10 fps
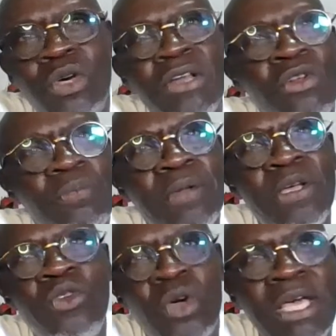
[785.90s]
cannot
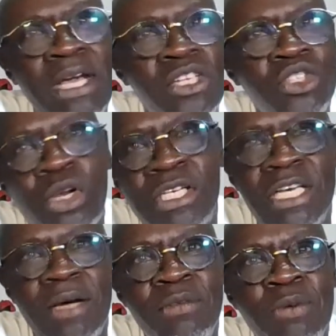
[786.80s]
be looking at short
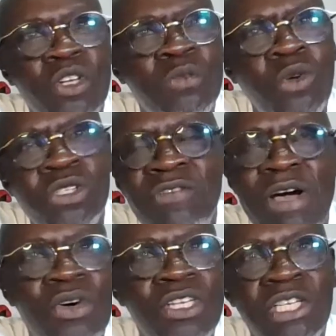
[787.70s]
terms, because most of
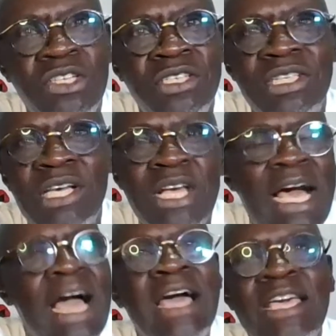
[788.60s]
our organizations
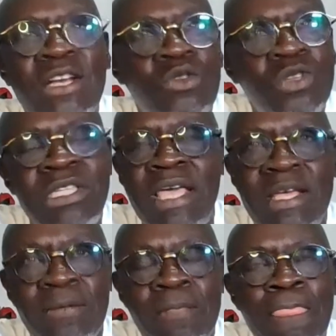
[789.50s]
are here to
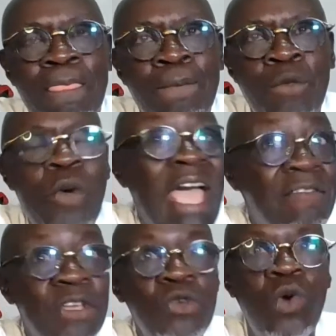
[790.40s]
stay,
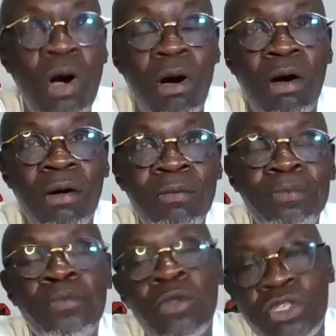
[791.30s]
wherever you are.
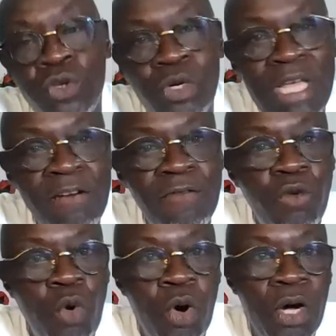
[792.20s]
So
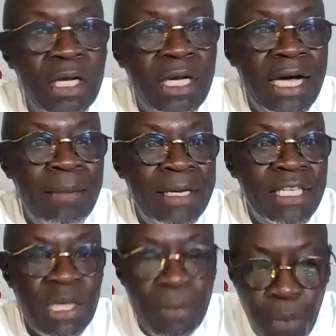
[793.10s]
therefore,
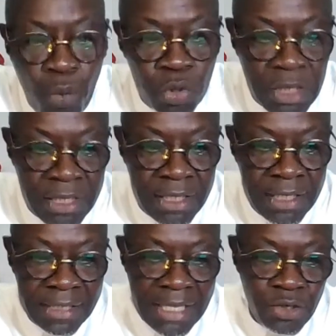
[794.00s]
it is important
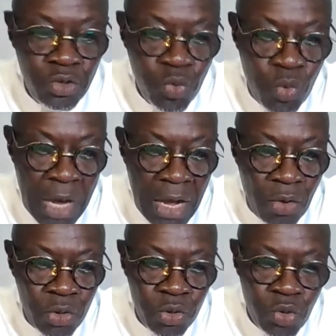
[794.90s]
that you
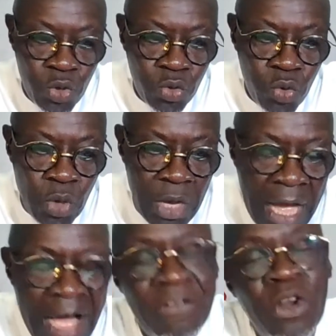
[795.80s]
also
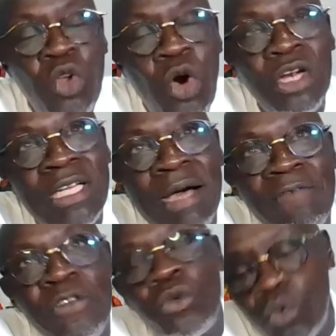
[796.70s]
have a
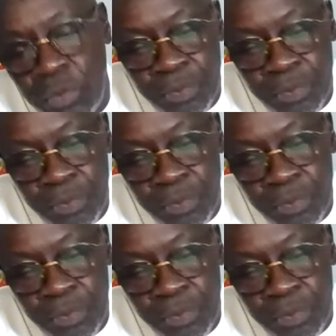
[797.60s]
long-term view.